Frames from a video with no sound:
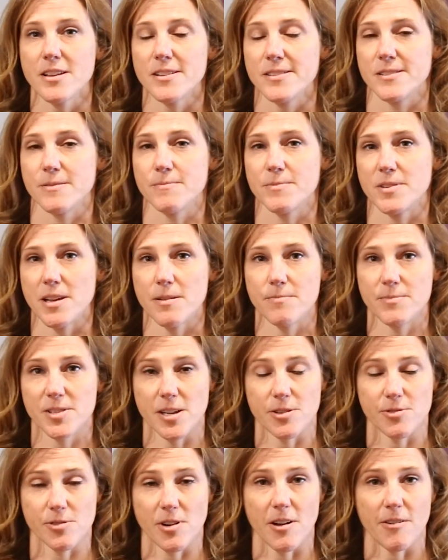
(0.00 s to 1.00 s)
Sometimes
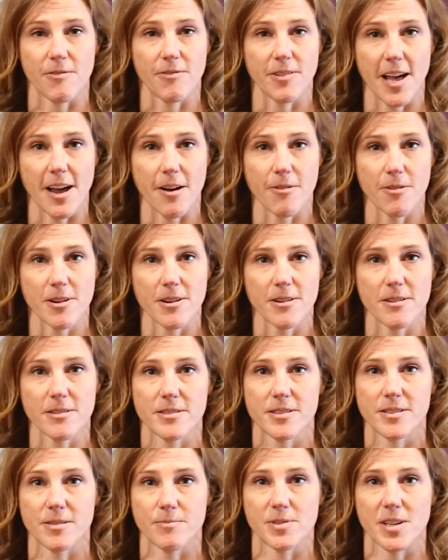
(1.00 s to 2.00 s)
I draw a flower,
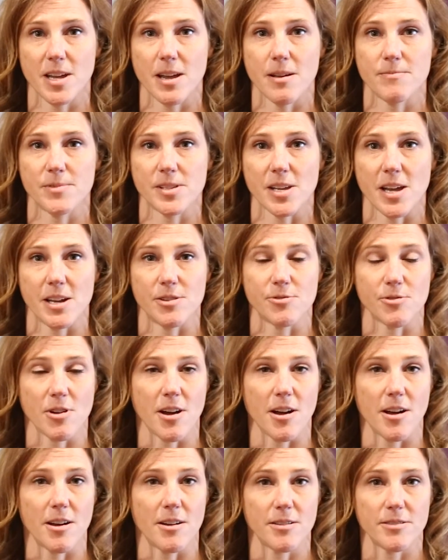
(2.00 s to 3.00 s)
sometimes I
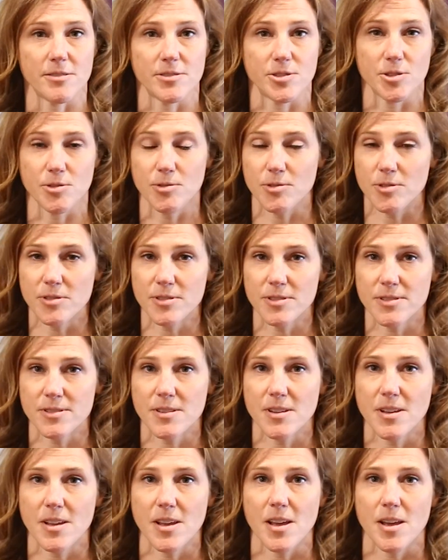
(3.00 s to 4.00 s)
draw
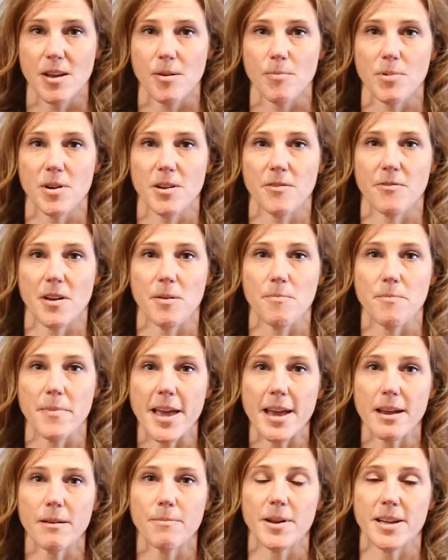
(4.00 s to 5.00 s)
doodles, but if I
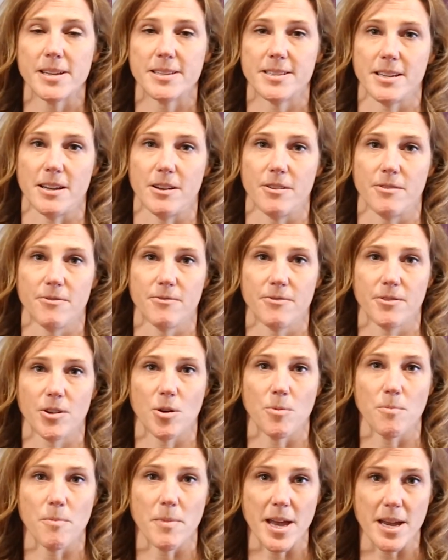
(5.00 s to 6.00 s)
make myself
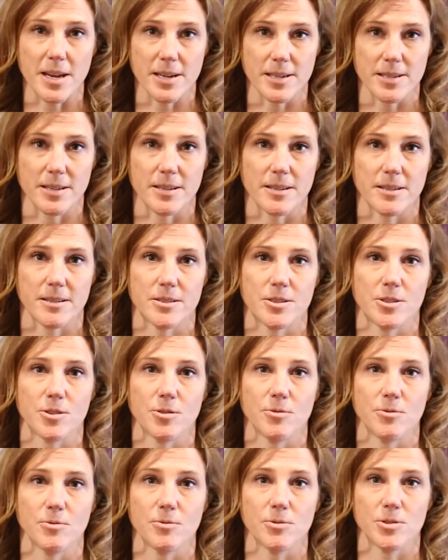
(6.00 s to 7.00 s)
commit
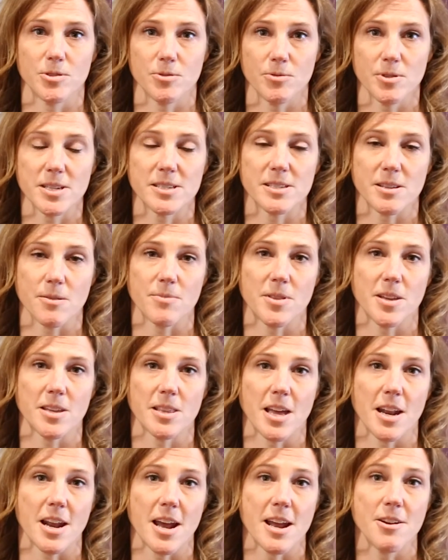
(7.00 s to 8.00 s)
to doing something
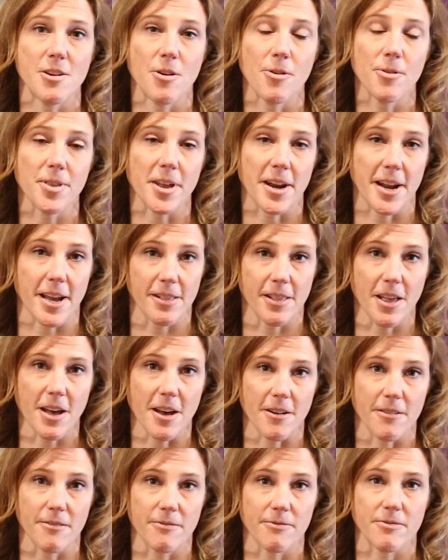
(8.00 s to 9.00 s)
that I know that I
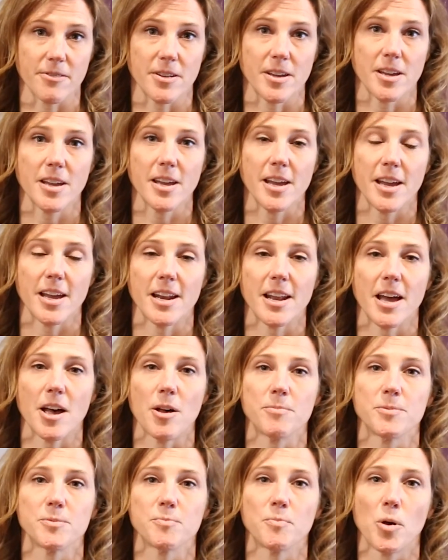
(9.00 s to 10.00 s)
love, it
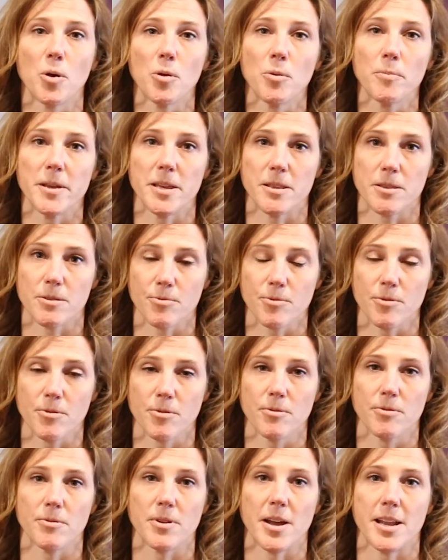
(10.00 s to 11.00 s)
helps pull me
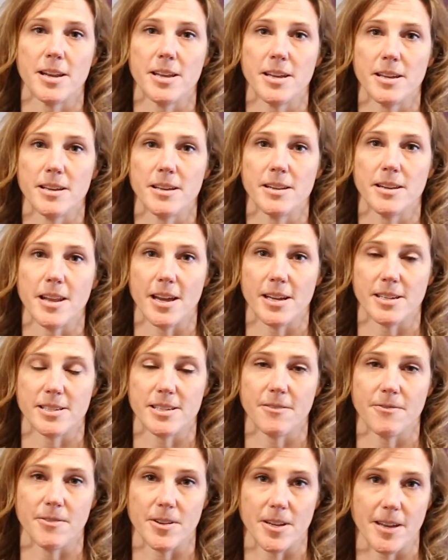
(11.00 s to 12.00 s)
through any
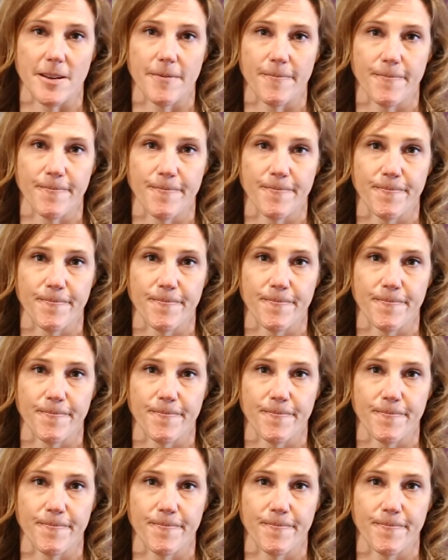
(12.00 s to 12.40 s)
negativity.